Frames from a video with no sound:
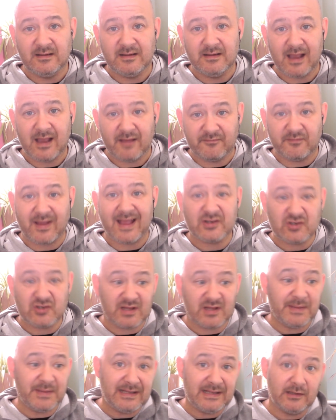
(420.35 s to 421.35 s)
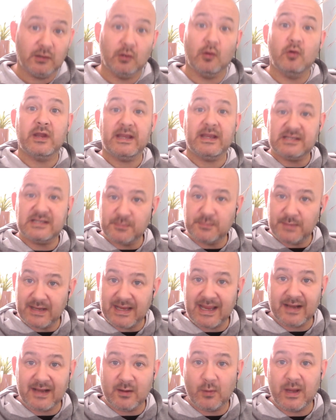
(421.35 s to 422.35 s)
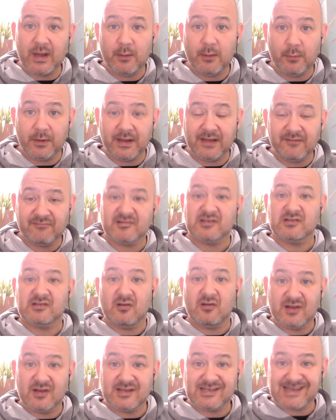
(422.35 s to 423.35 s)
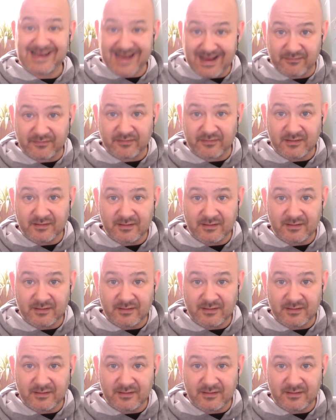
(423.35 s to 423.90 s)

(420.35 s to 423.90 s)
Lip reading: I've actually been lucky to be getting away with it for as long as I have.